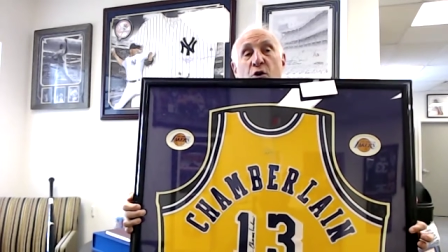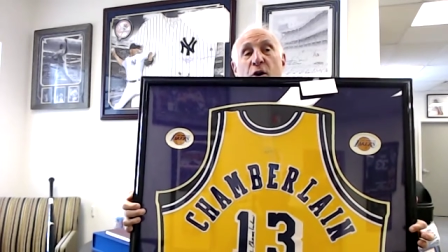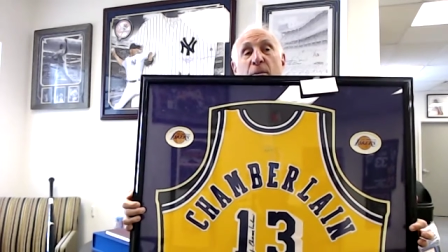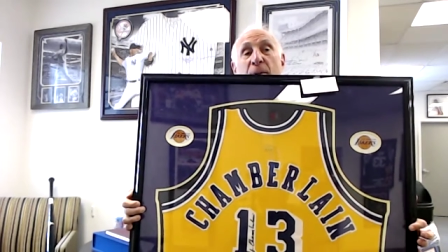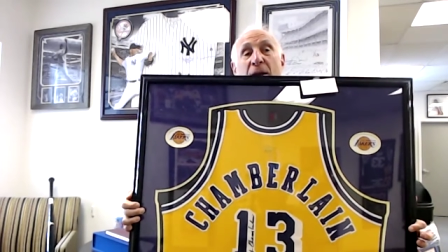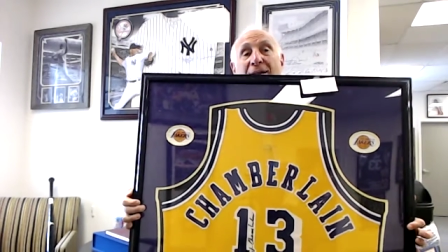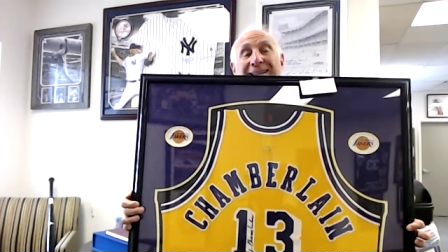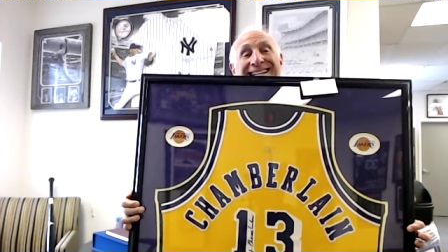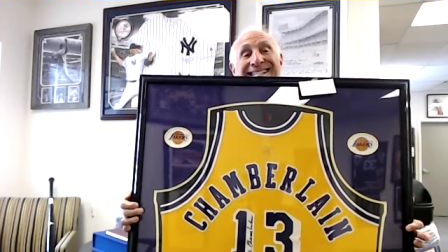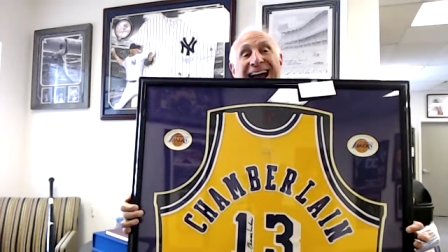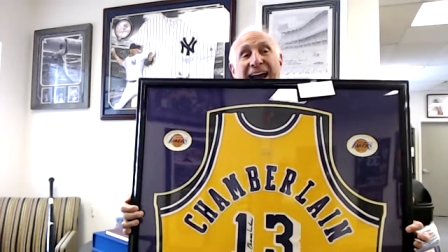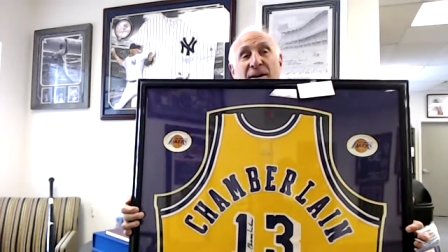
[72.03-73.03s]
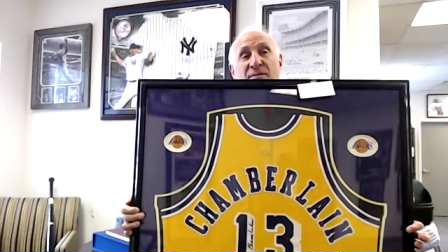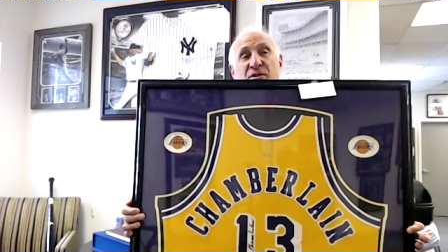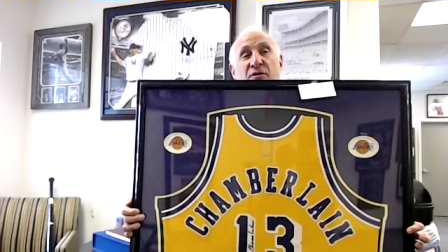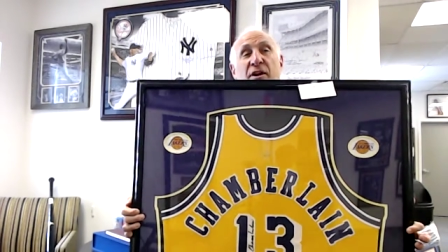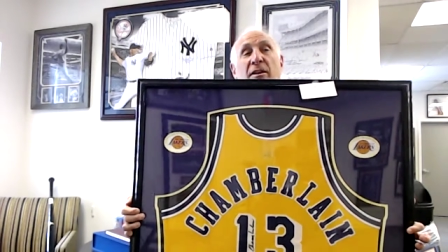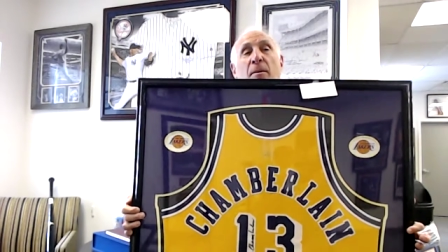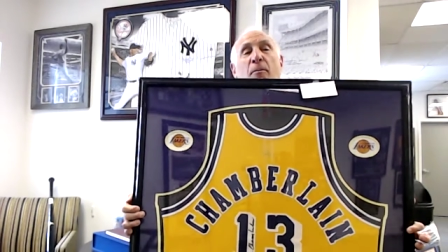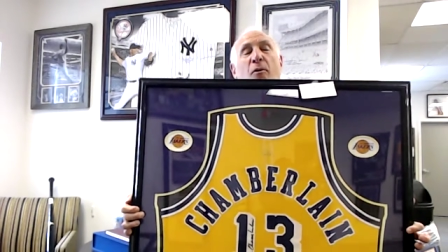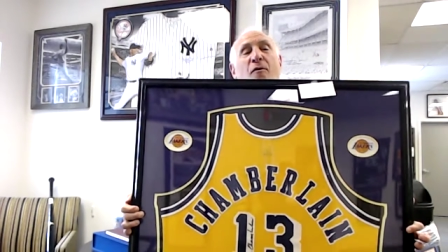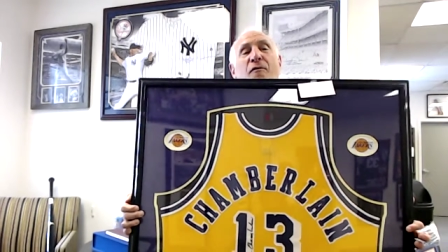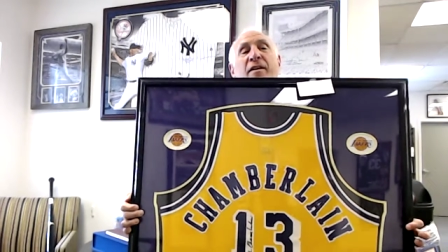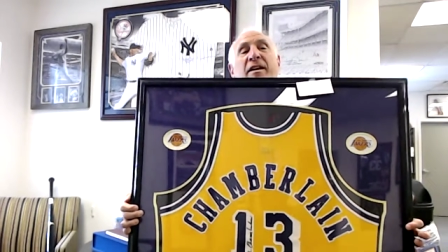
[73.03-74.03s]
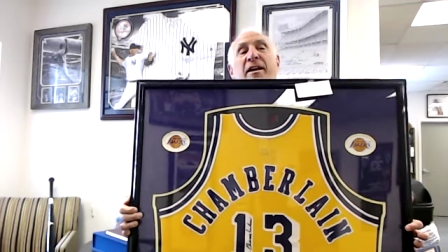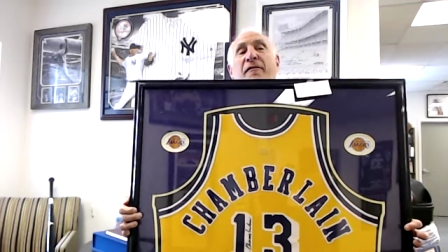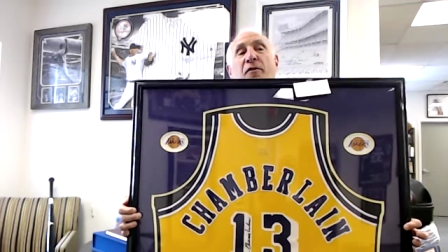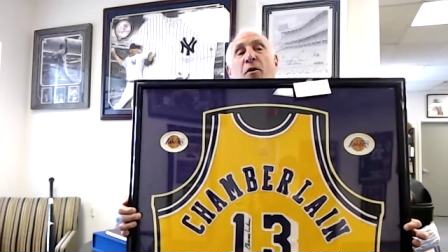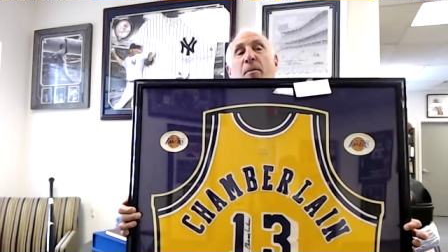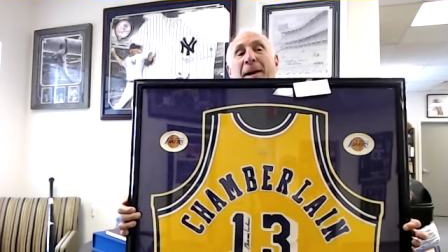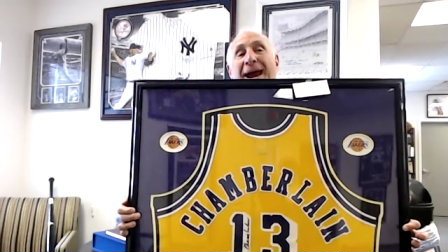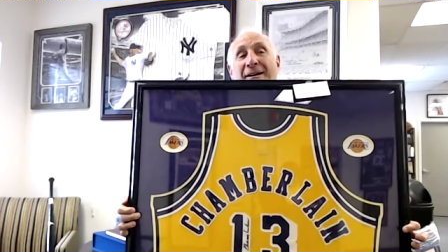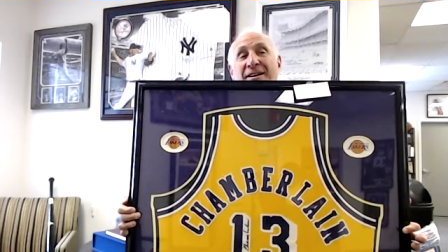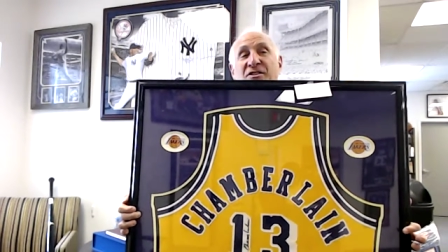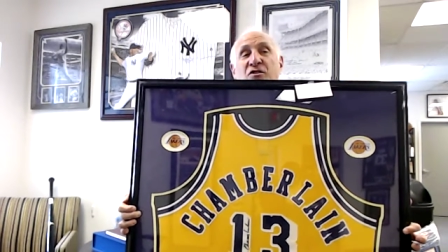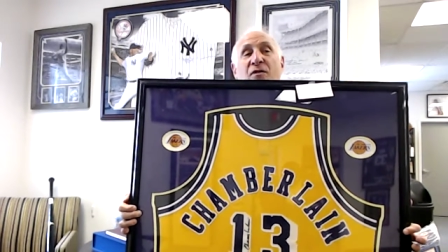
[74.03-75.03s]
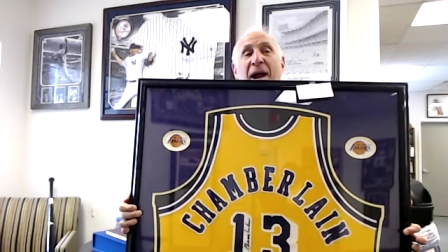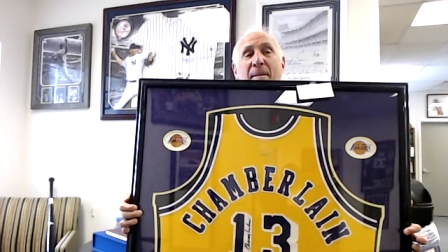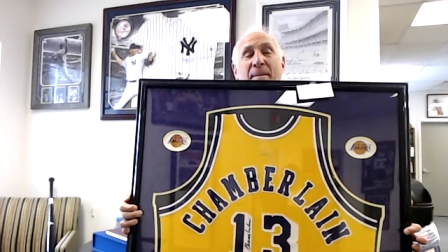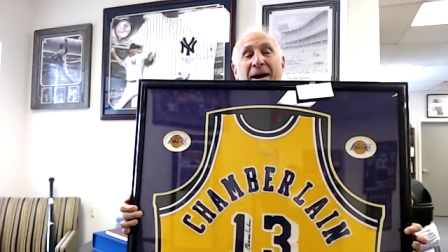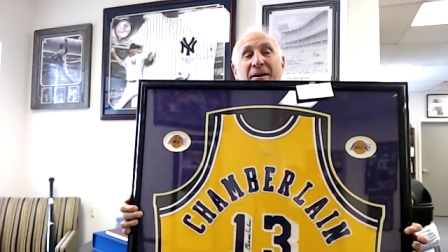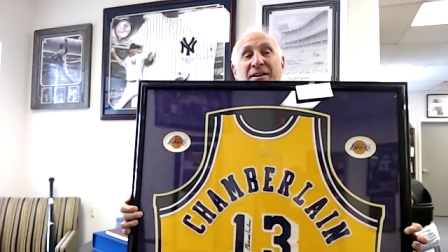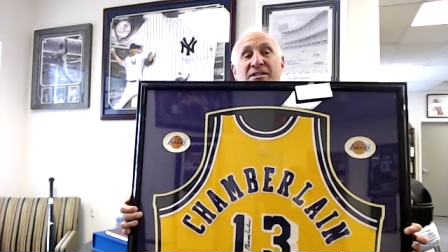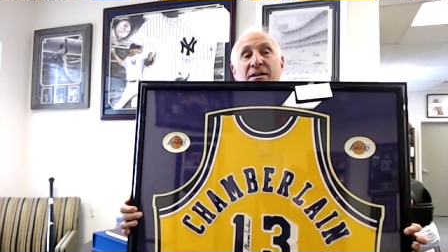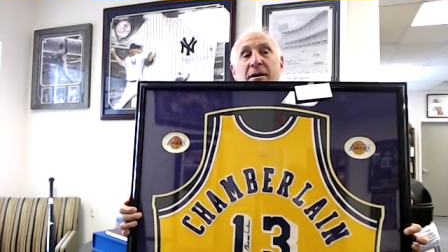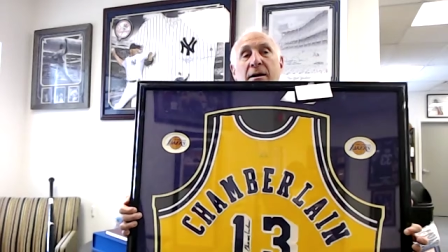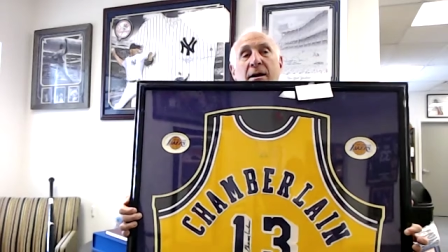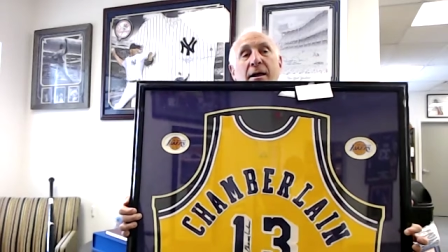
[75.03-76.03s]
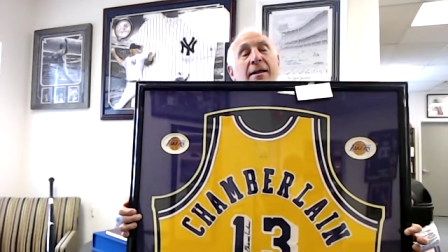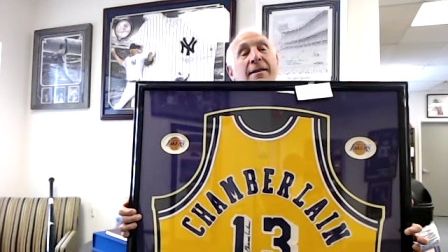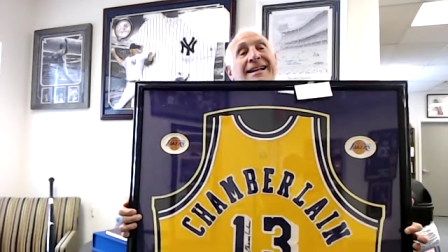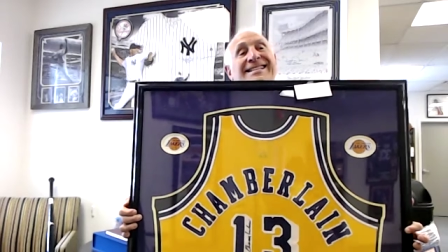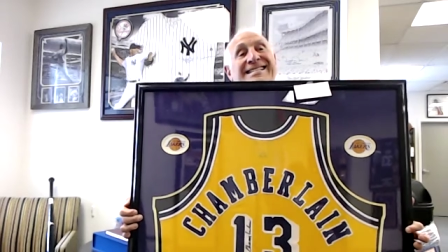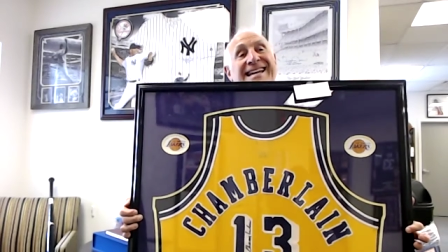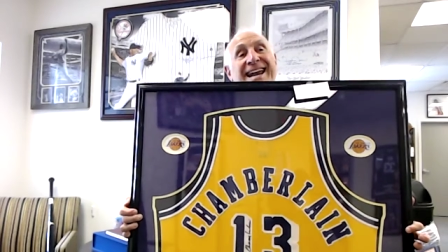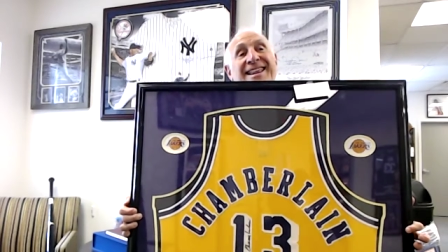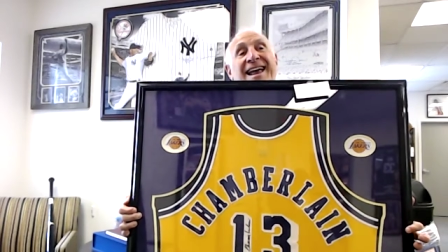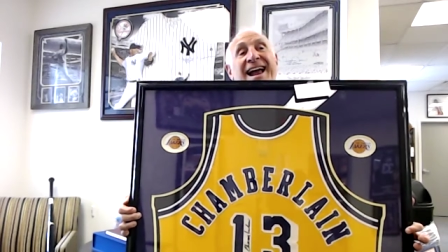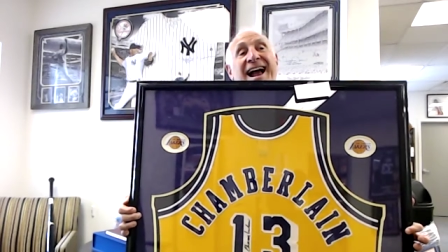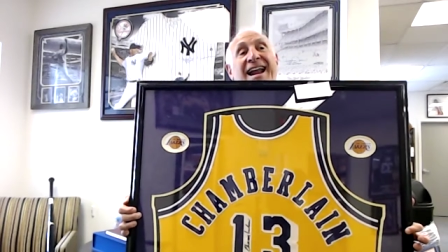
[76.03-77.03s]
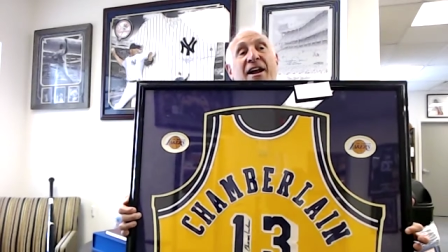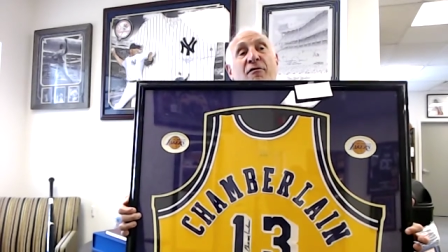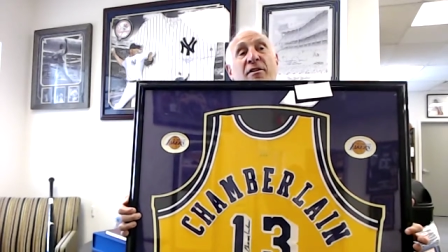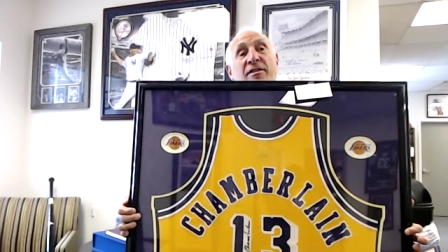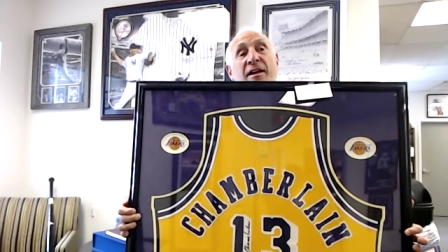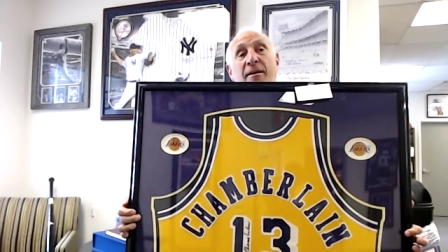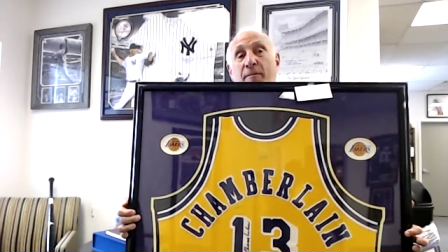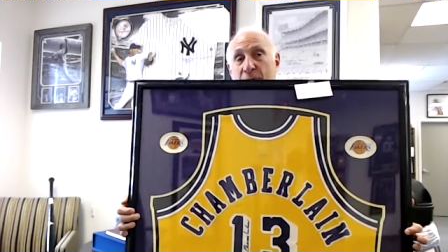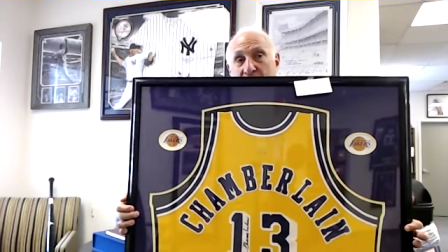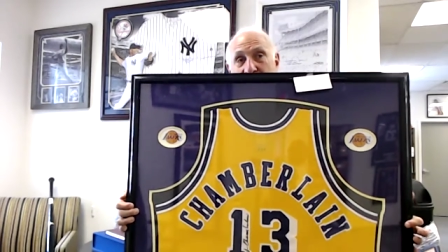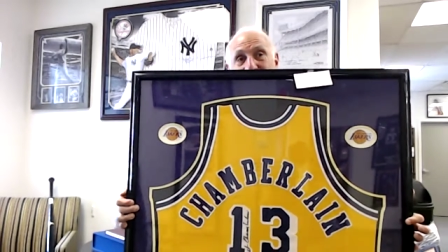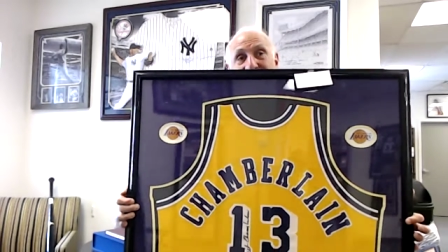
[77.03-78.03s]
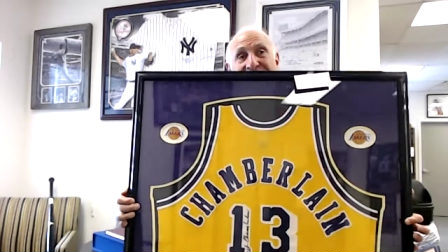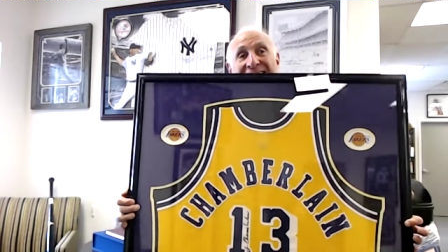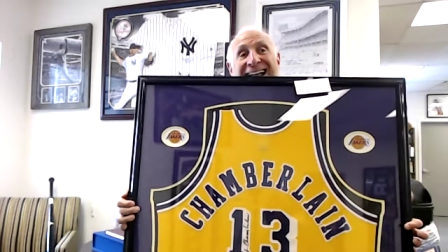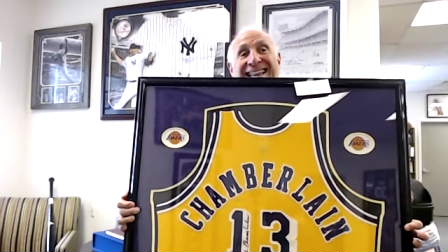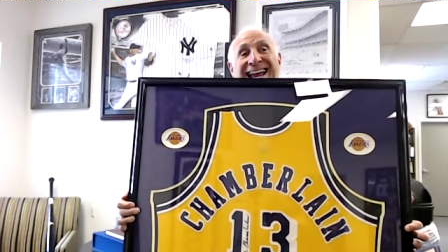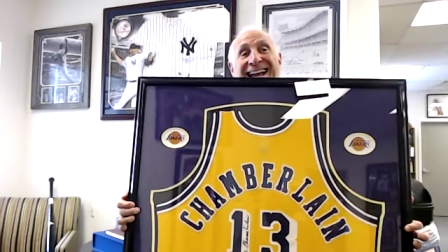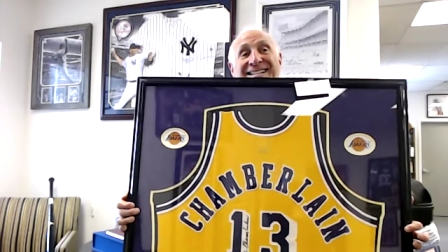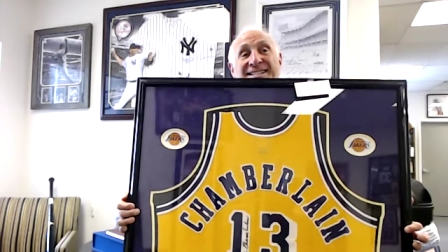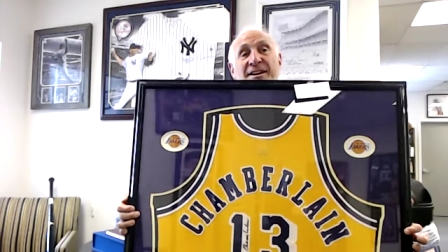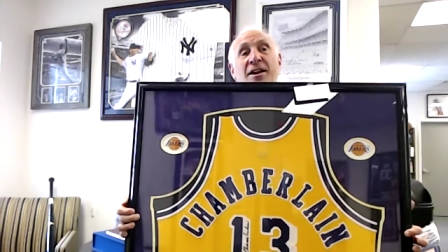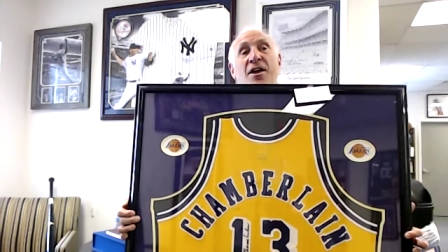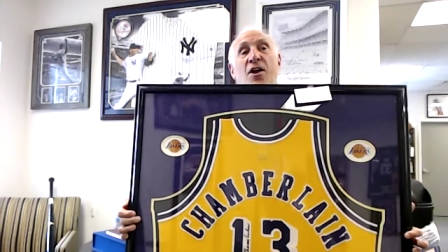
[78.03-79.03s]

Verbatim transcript: You can bid on these items. You get the perfect gift for your parents, grandparents that say they got everything, but they ain't got this.